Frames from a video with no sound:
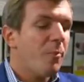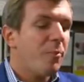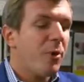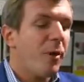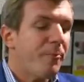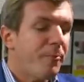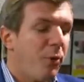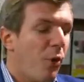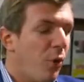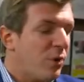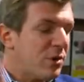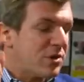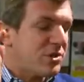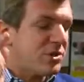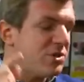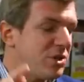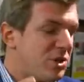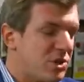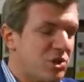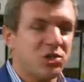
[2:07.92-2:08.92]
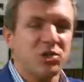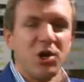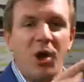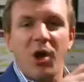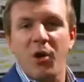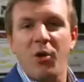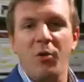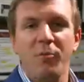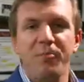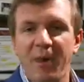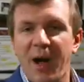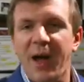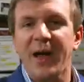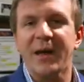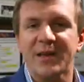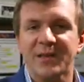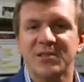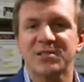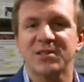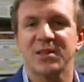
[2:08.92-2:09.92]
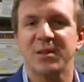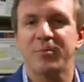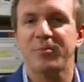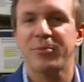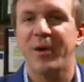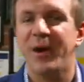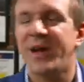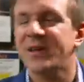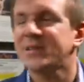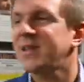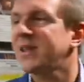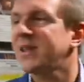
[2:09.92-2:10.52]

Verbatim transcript: purport to show bias in the press.